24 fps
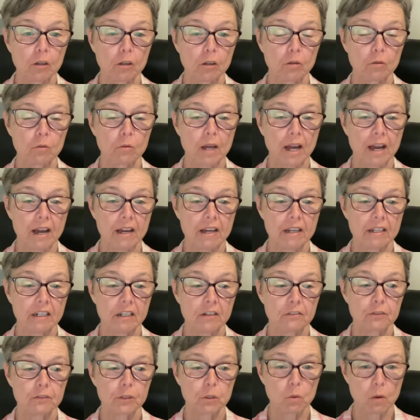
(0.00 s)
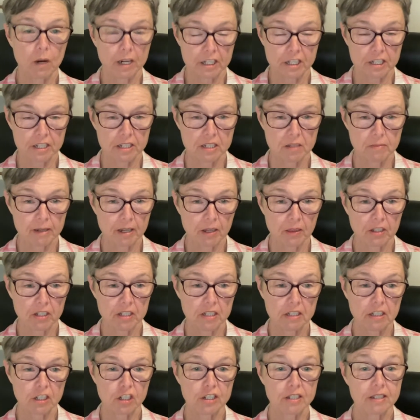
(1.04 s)
who had a few questions about
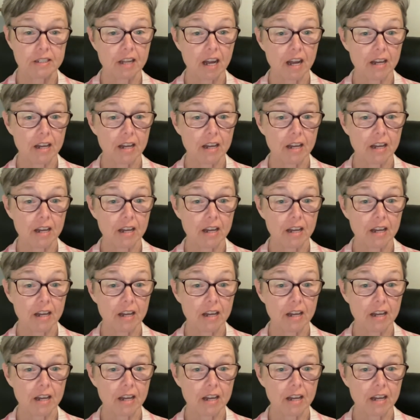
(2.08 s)
this because she's